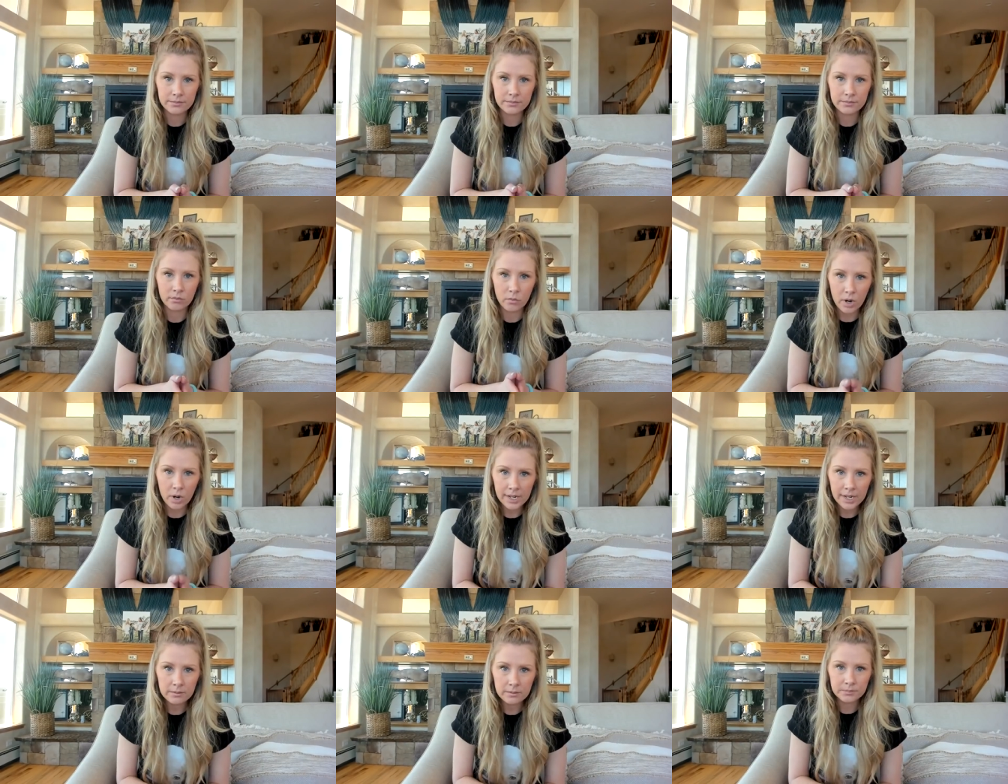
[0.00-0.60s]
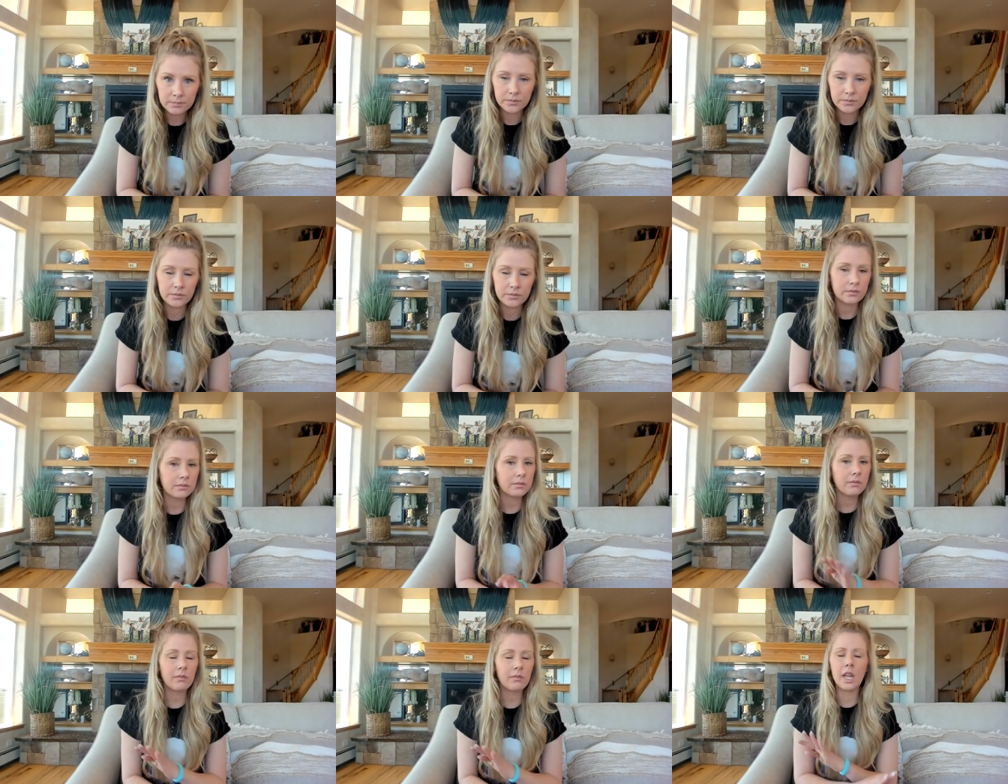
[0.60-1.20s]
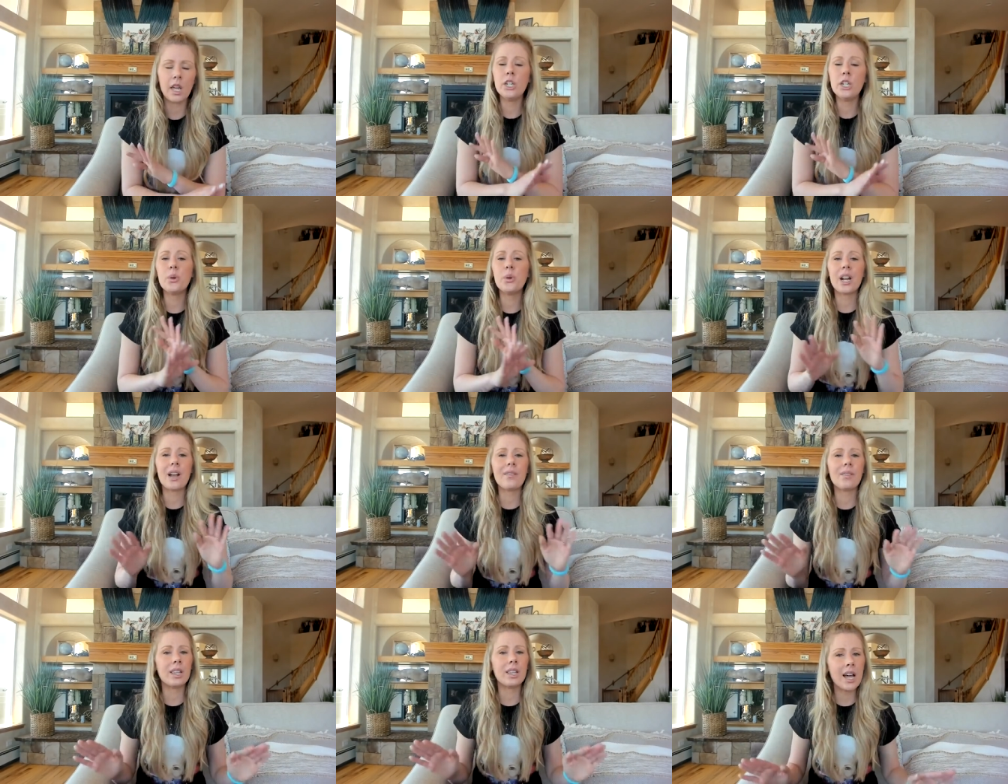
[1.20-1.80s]
right? And you could
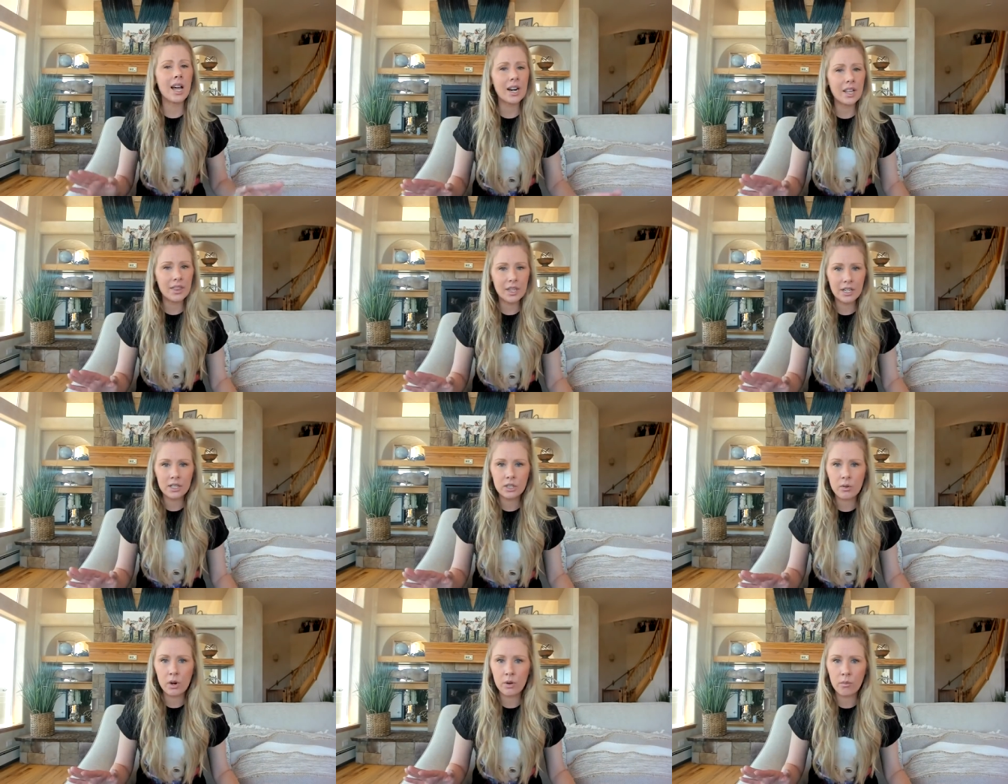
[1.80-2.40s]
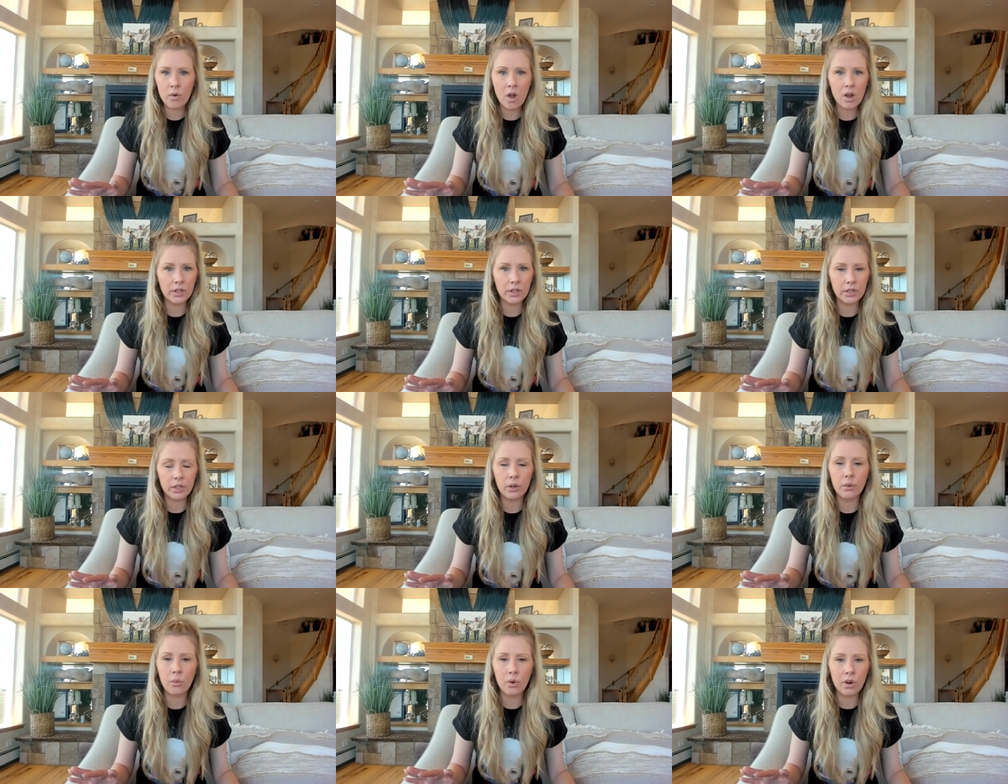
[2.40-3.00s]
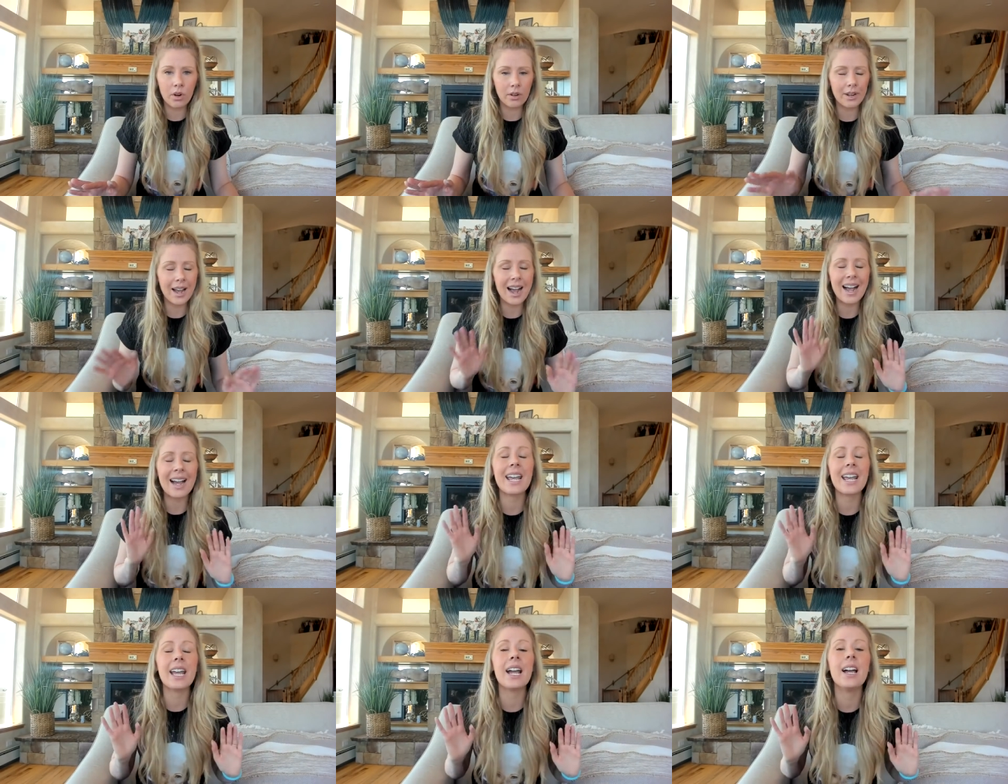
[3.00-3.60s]
have a lot of things going wrong in your world.
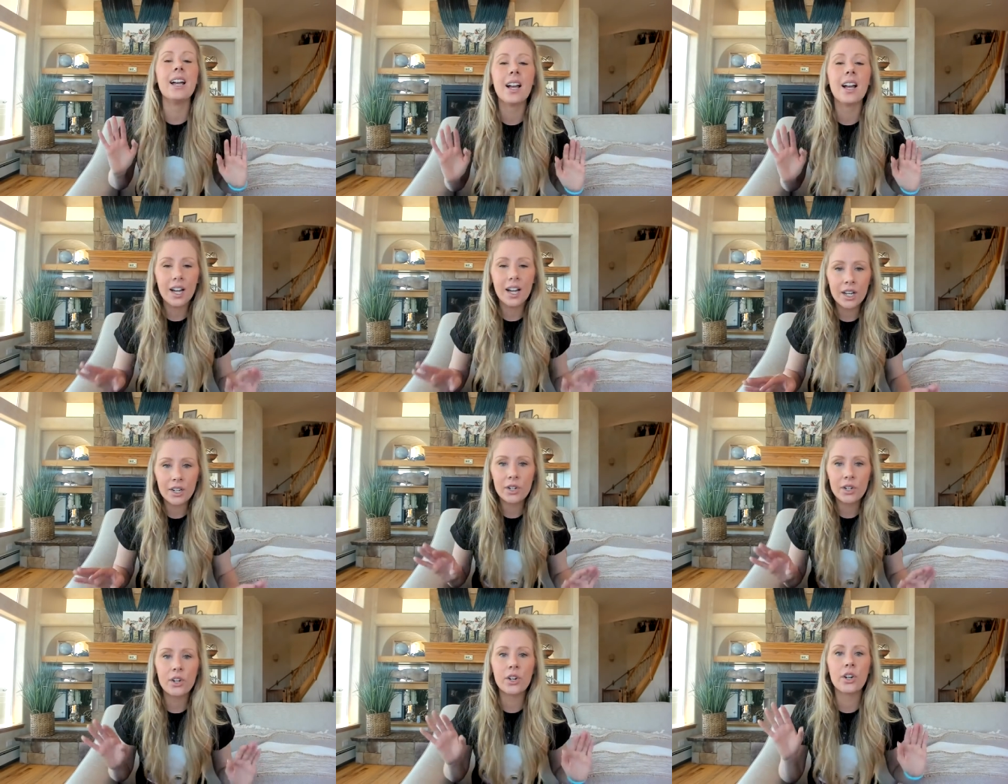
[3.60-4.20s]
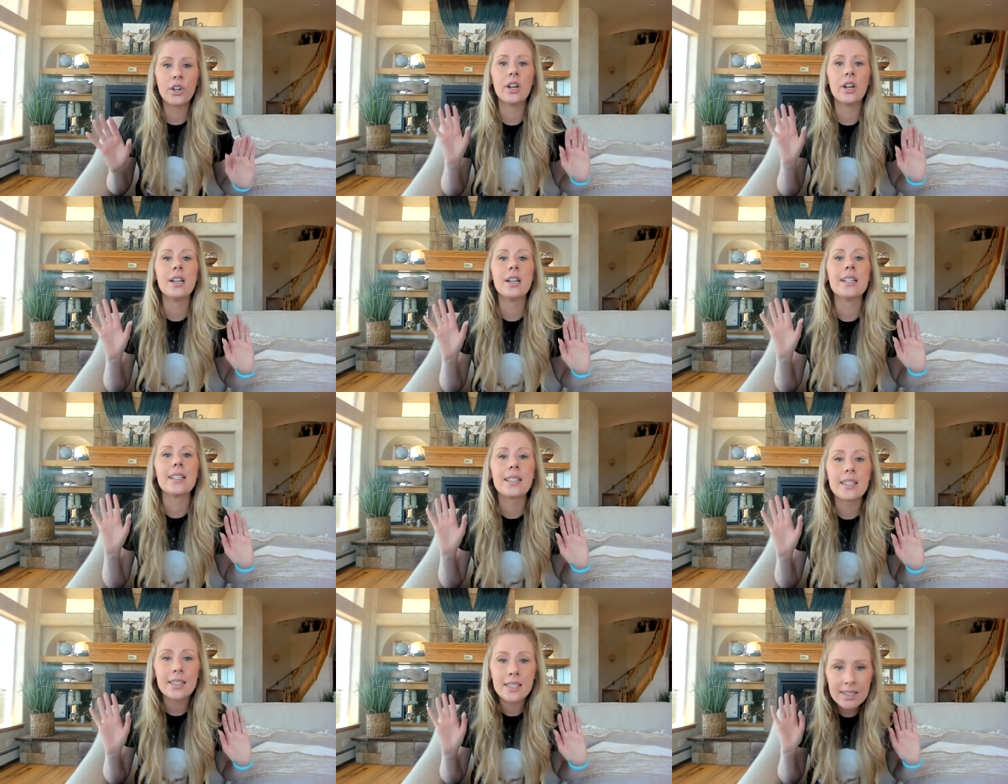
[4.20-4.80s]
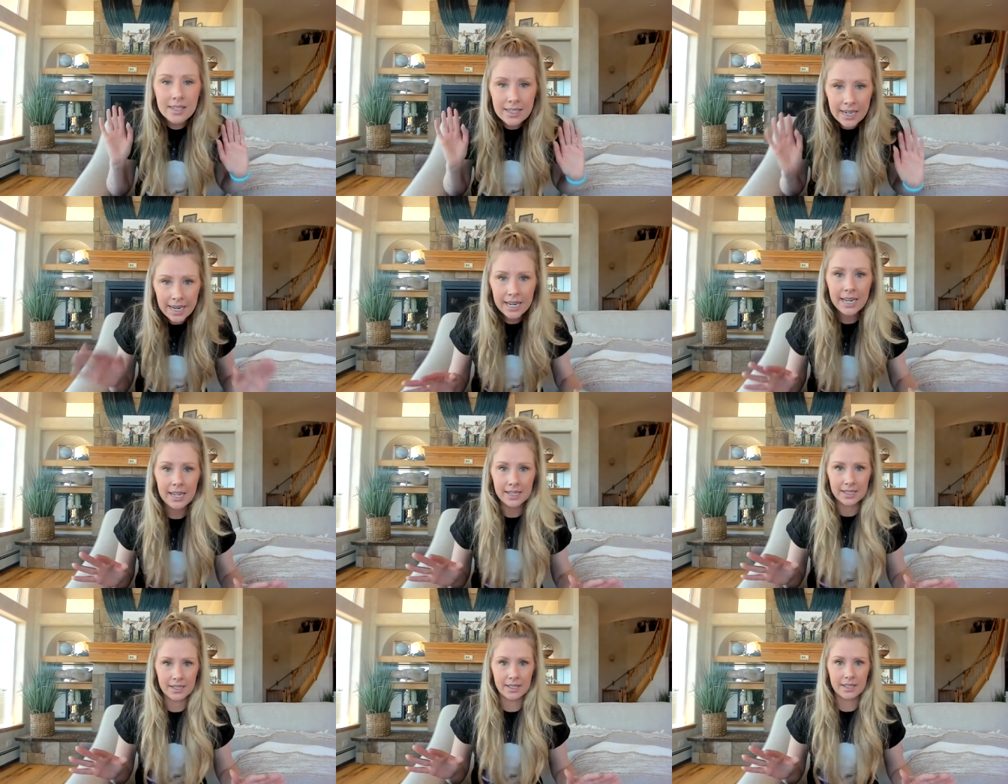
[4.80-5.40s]
I
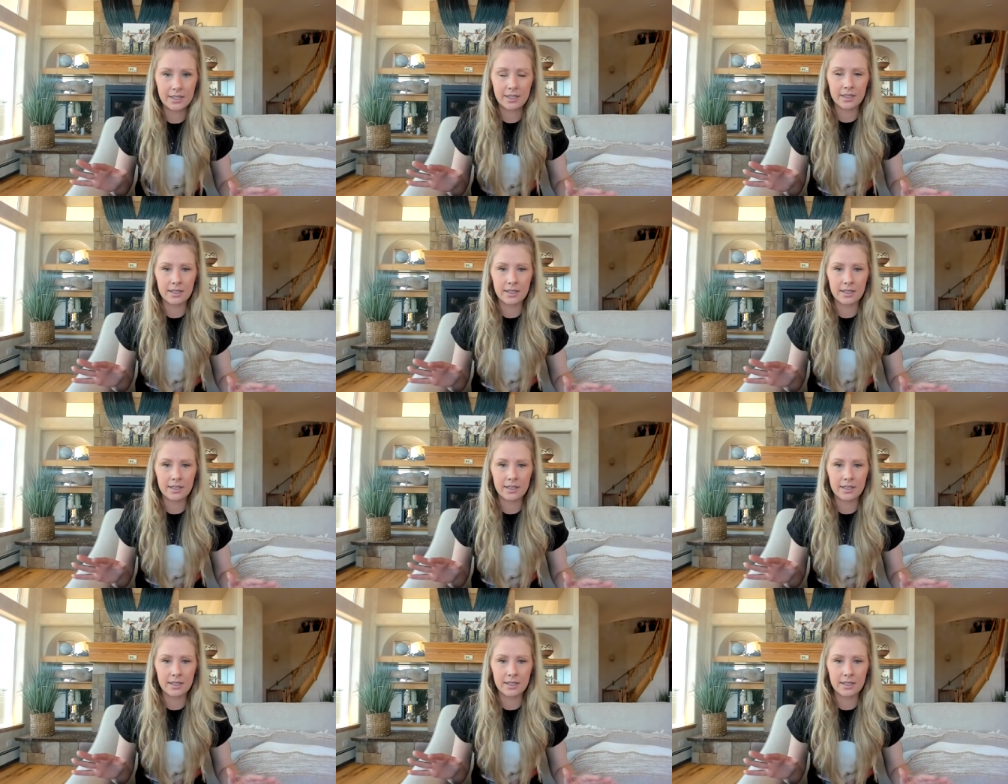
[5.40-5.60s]
understand.